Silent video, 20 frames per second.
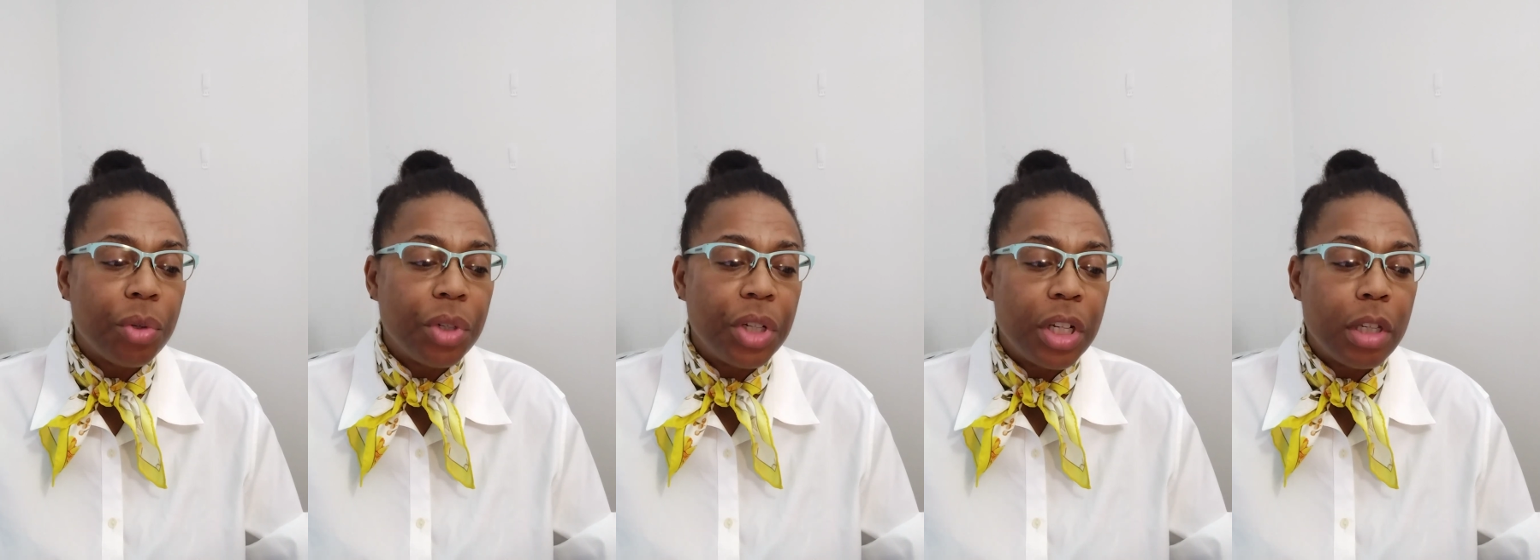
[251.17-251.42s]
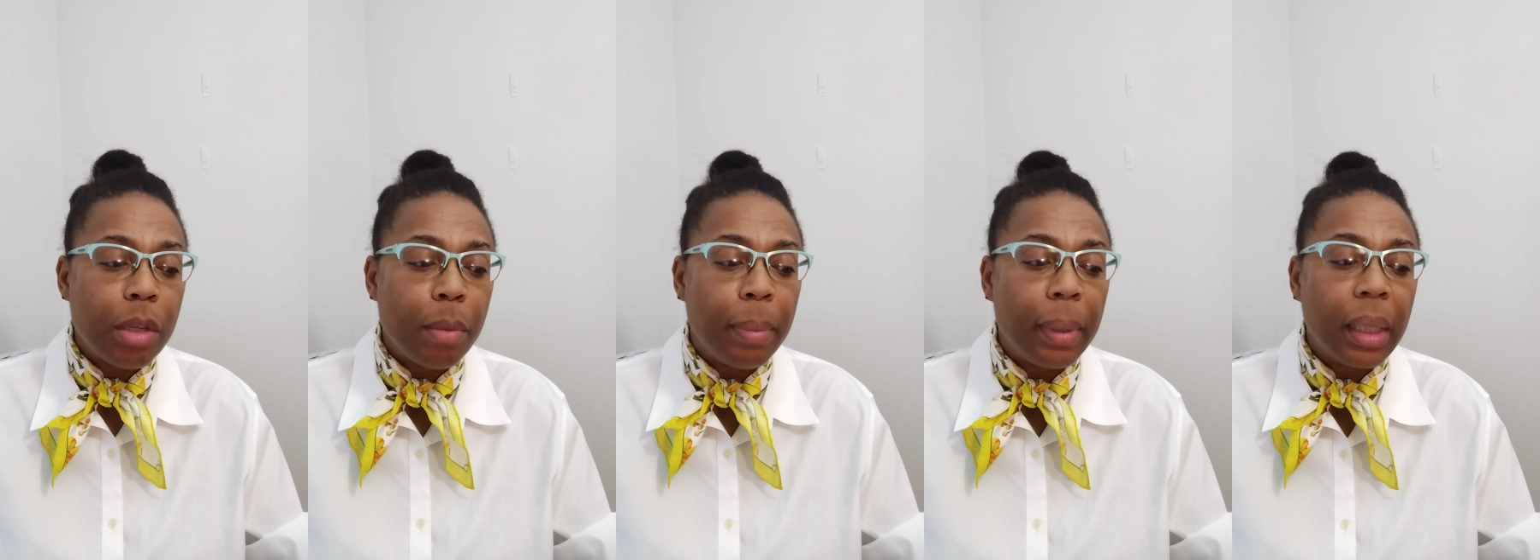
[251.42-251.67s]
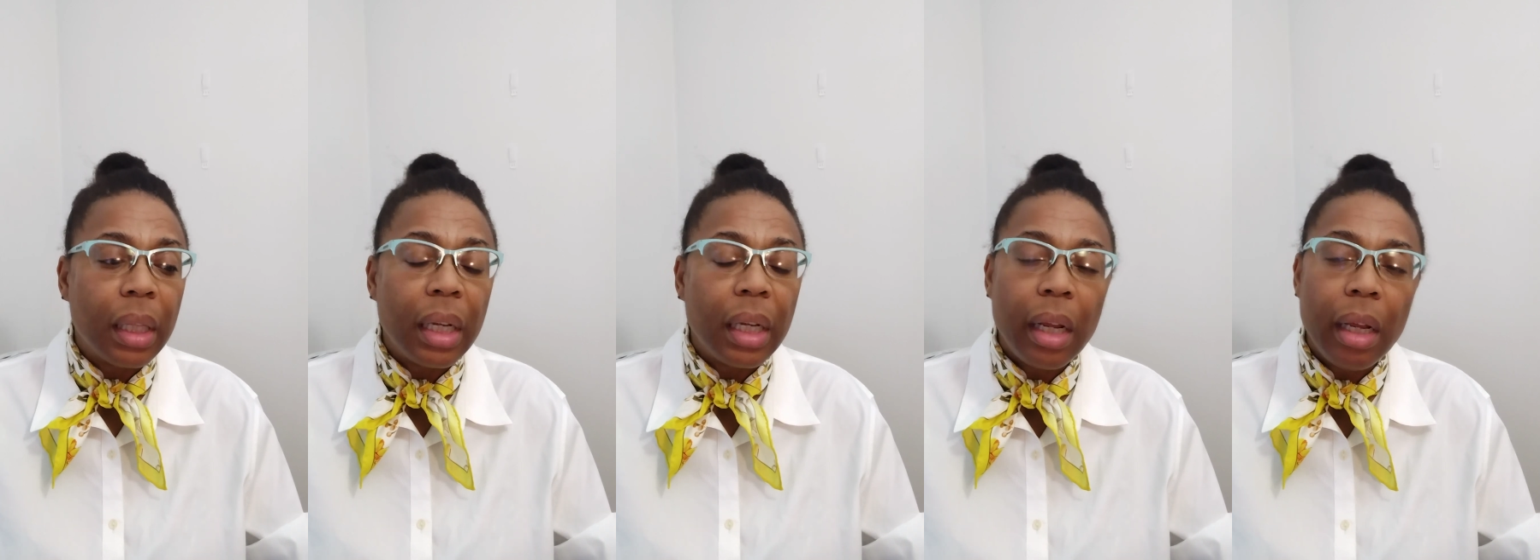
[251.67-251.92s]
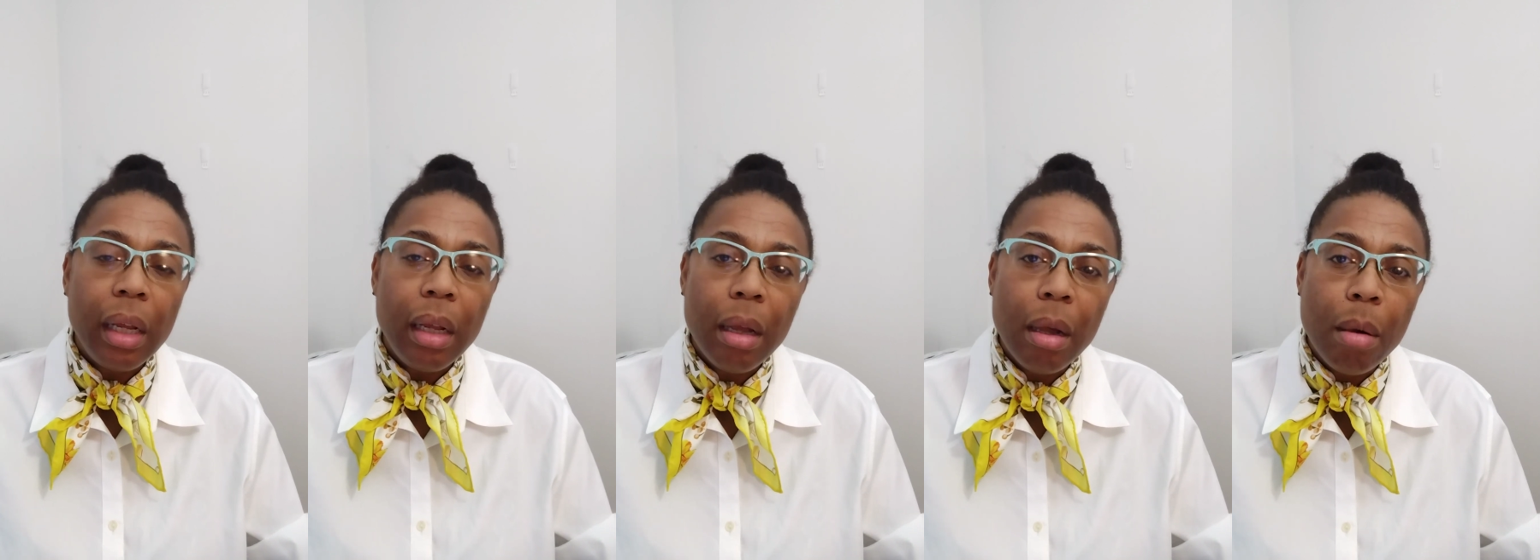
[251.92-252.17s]
or
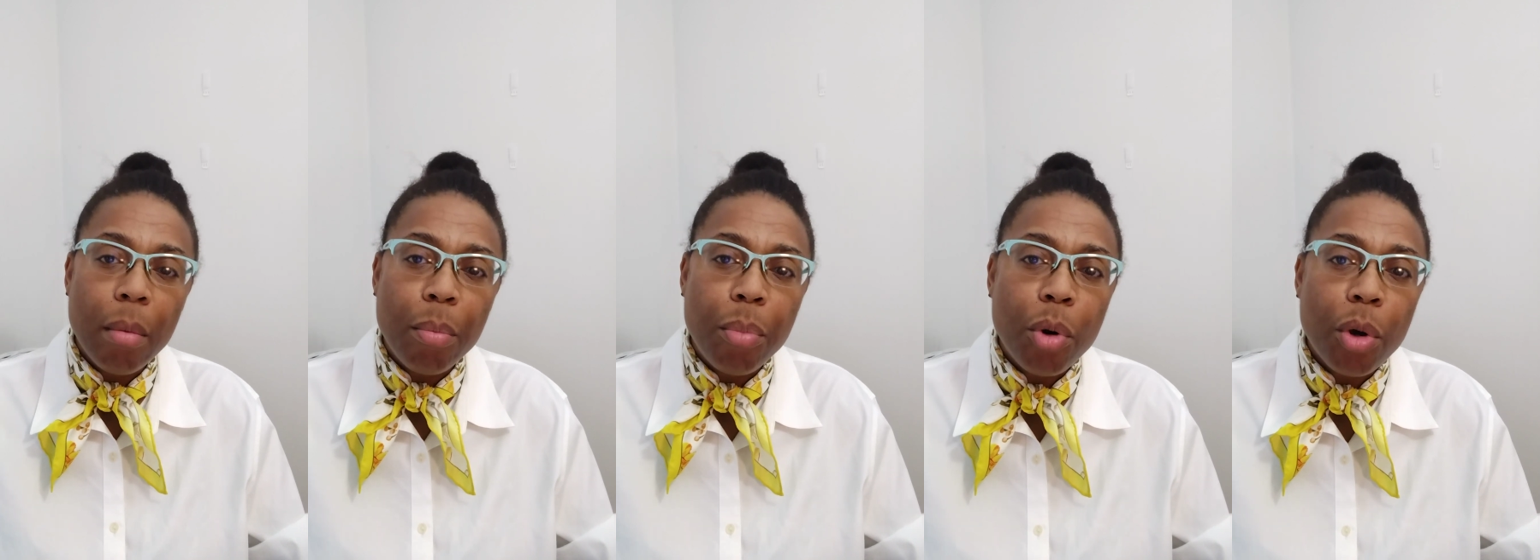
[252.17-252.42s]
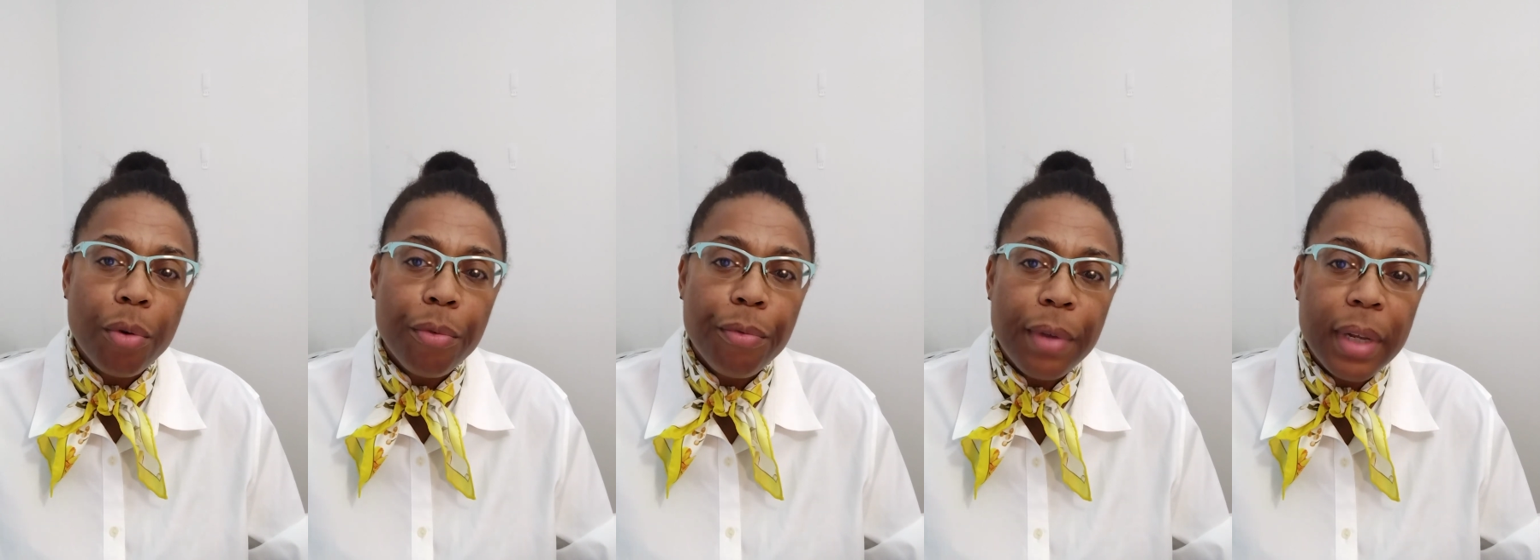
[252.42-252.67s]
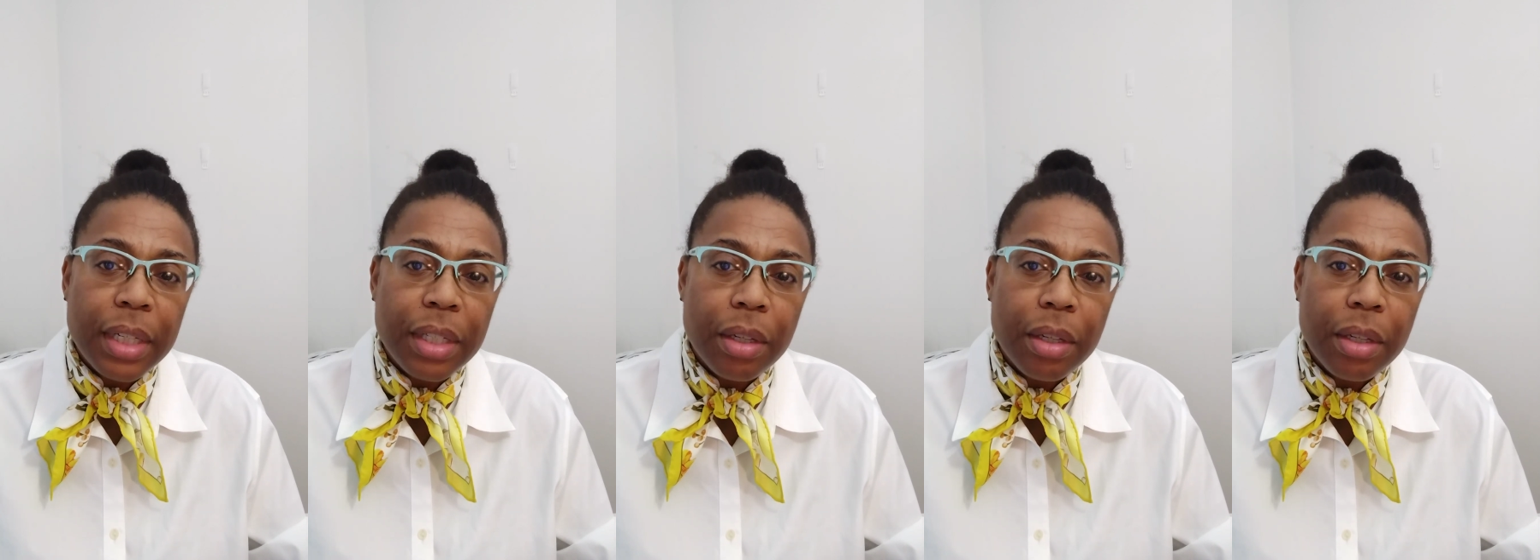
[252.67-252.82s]
disability, poor